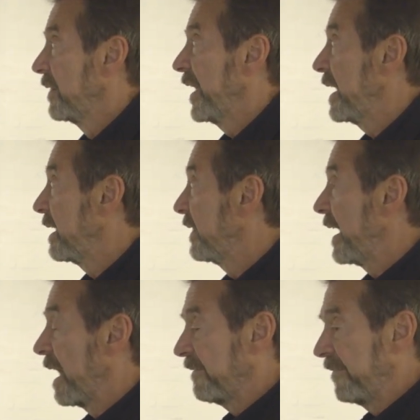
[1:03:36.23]
they,
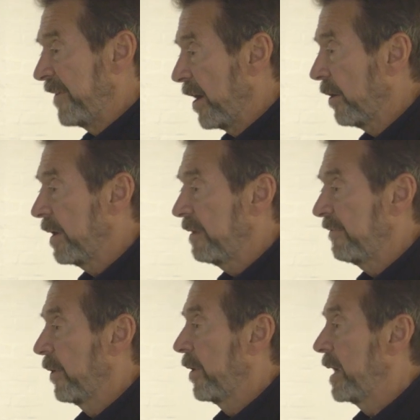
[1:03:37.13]
they are very,
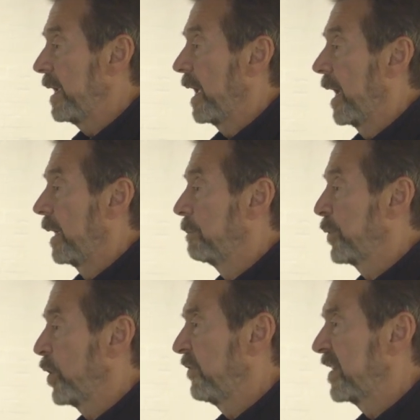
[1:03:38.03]
very uh,
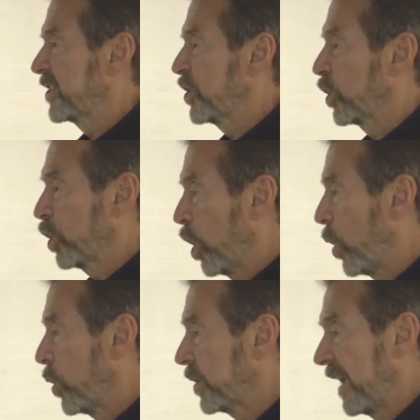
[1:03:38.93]
impervious to
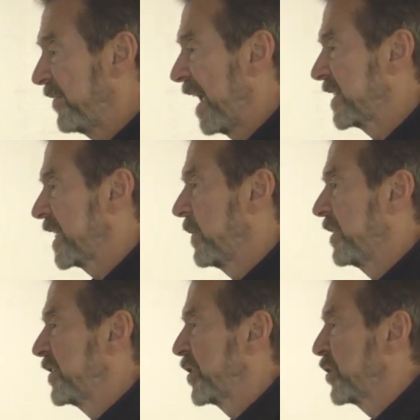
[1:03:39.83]
cold. I've had some
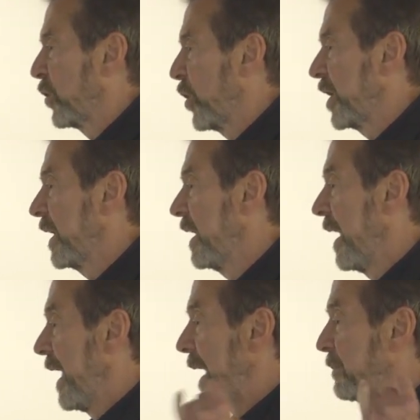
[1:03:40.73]
of these stored
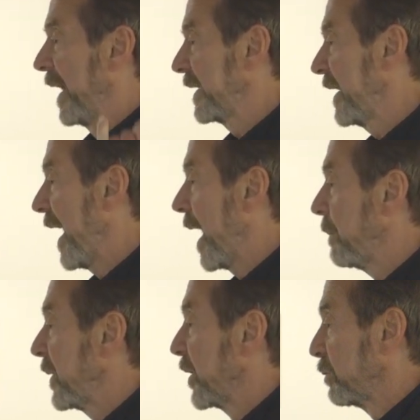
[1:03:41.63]
at my
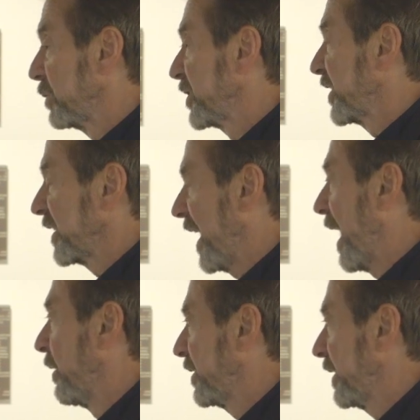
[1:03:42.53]
camp in Aroostook
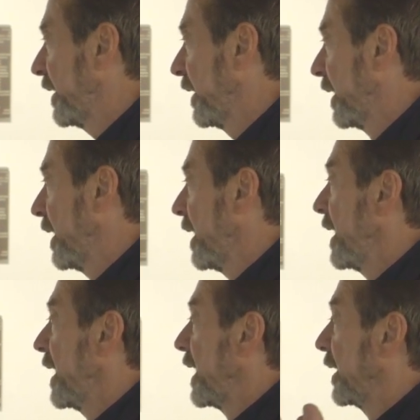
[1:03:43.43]
County
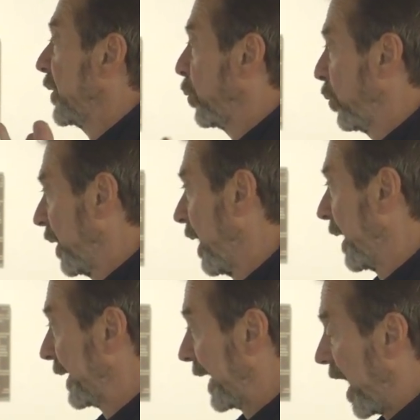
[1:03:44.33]
in, the,
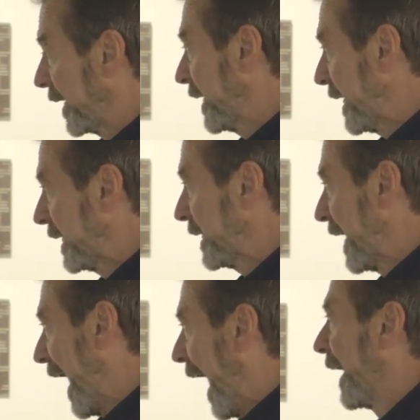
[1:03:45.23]
in an
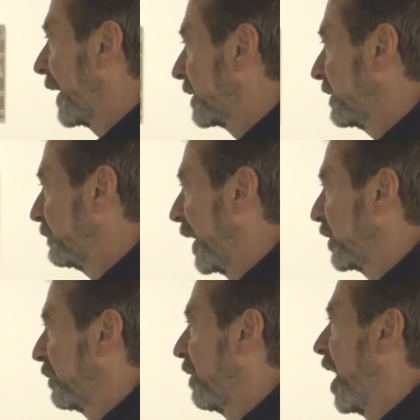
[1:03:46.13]
unheated attic of my
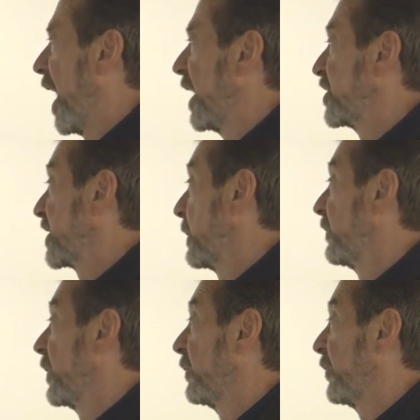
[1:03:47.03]
garage, some
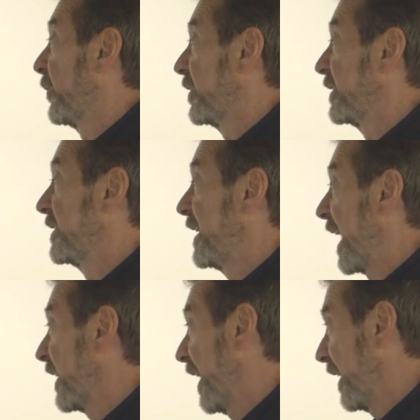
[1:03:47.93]
of them for
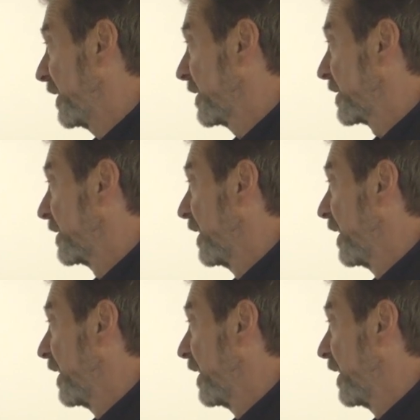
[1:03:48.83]
decades,